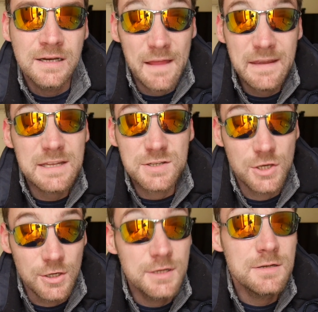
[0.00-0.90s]
I think it's
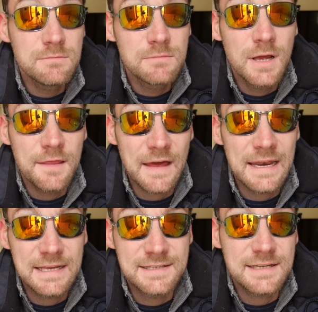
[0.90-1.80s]
good
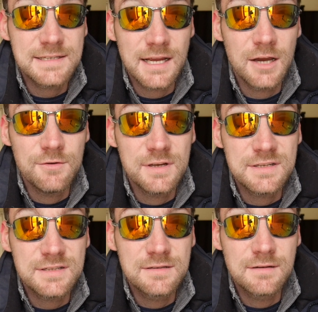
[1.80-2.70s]
that existing
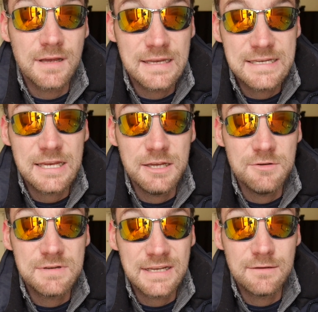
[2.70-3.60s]
owners
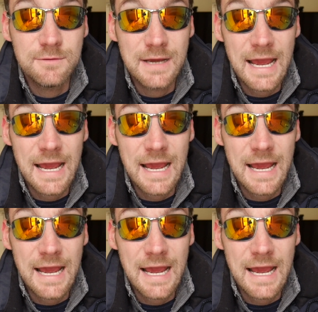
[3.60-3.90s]
continue to